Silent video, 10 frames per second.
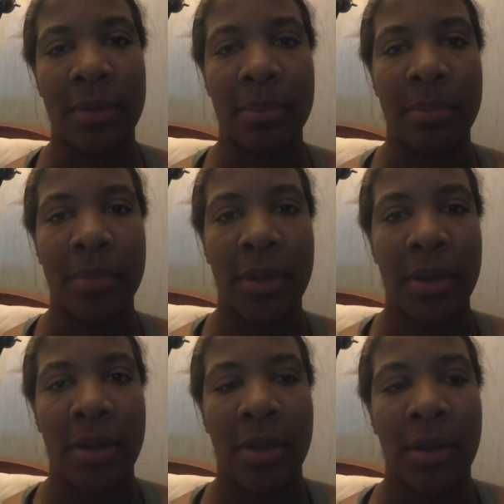um,
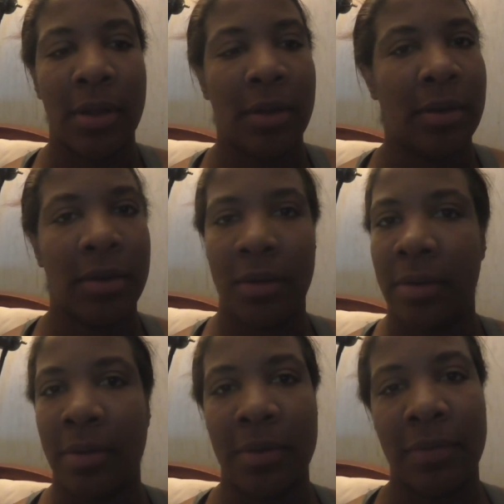
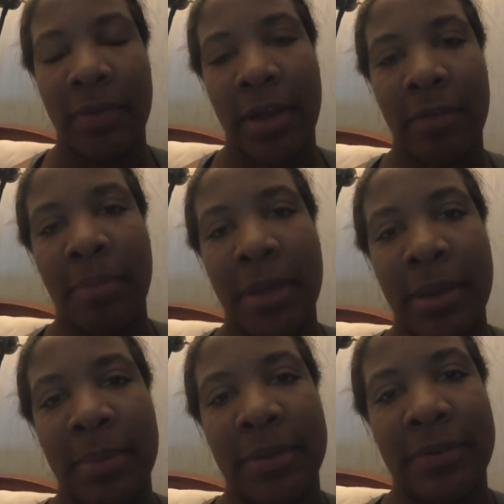don't even have
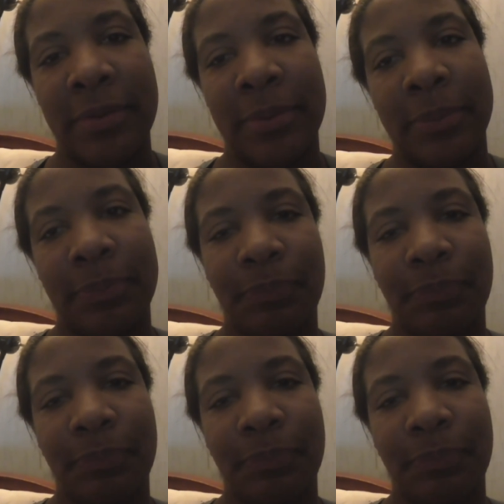babies, so